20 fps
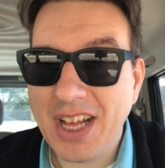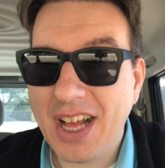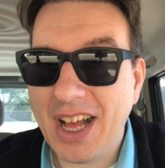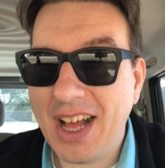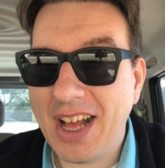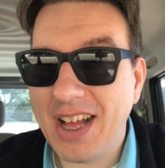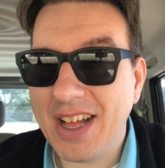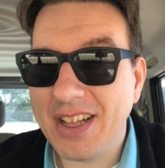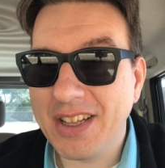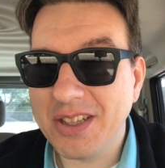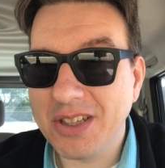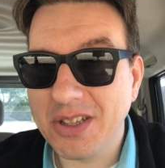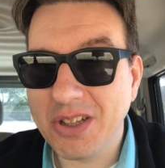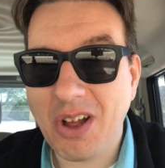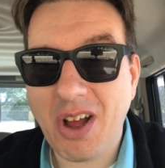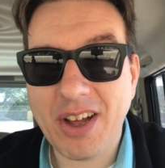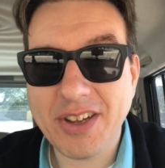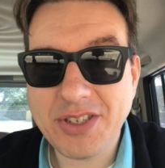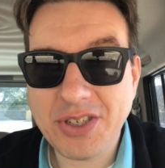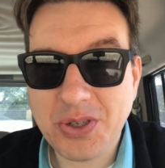uh,
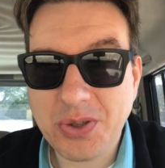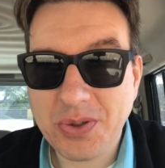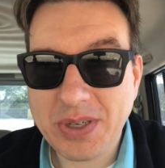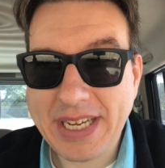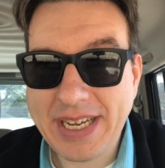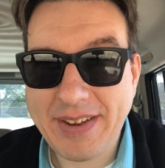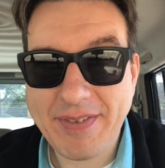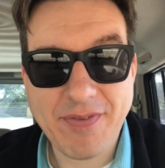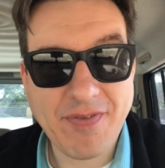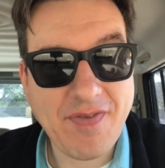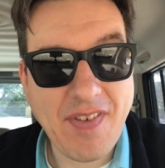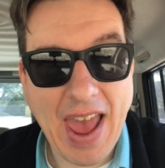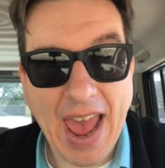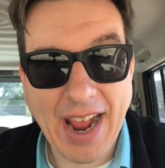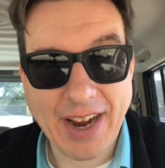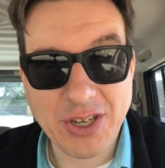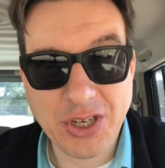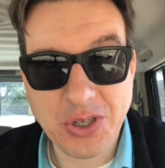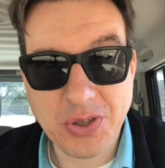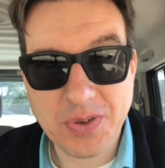laundry
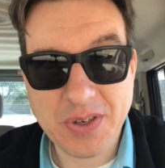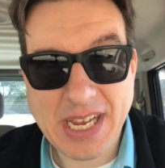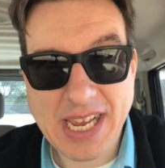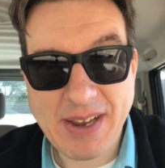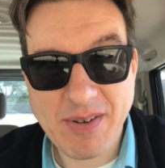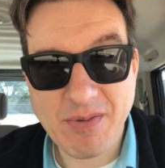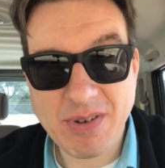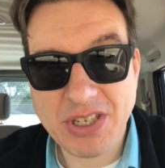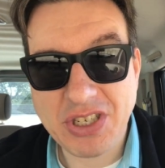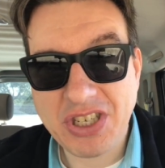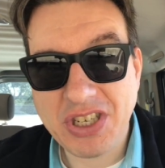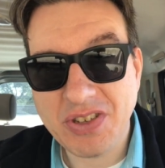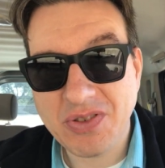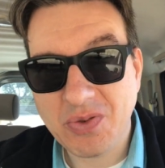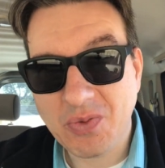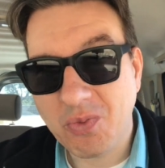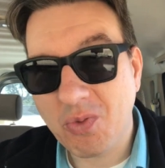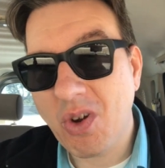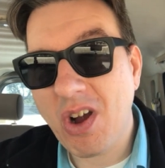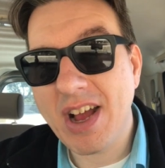factory which
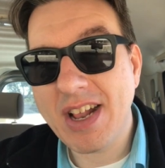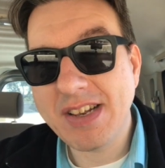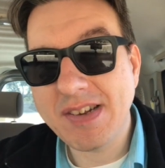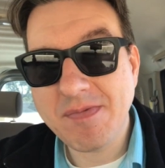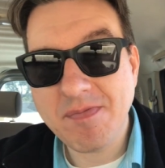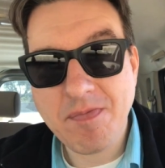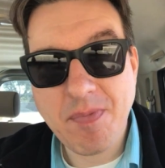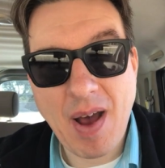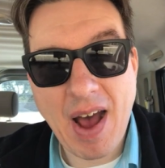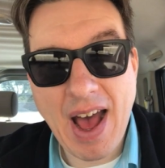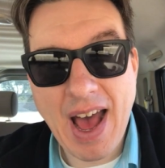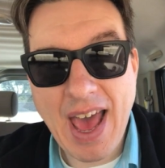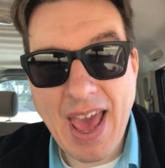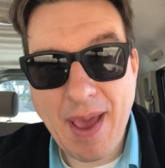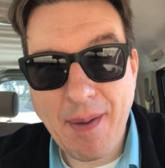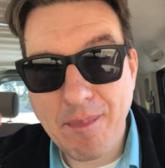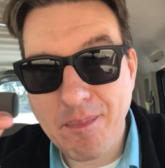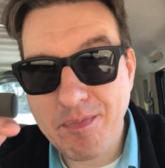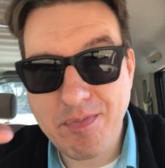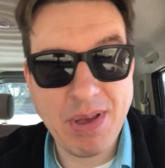is run
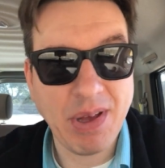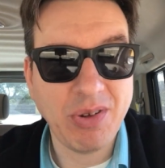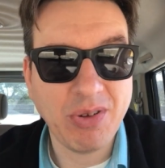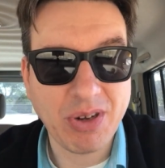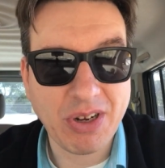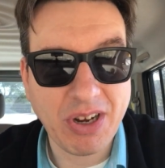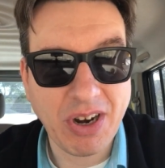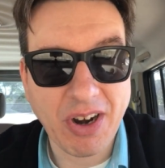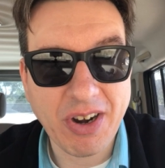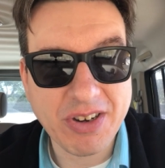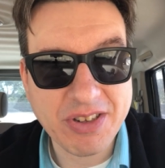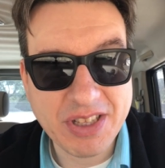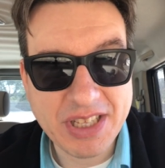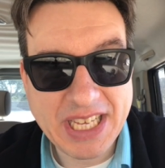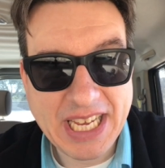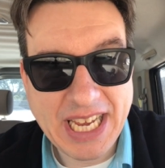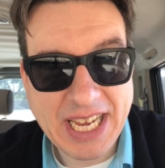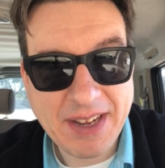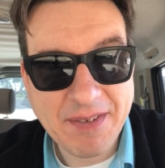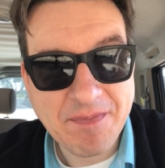by Bill
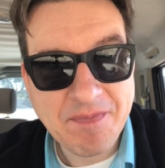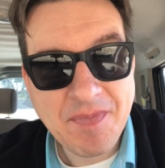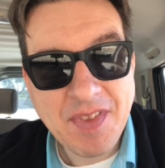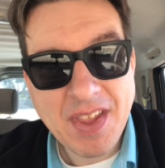Gartley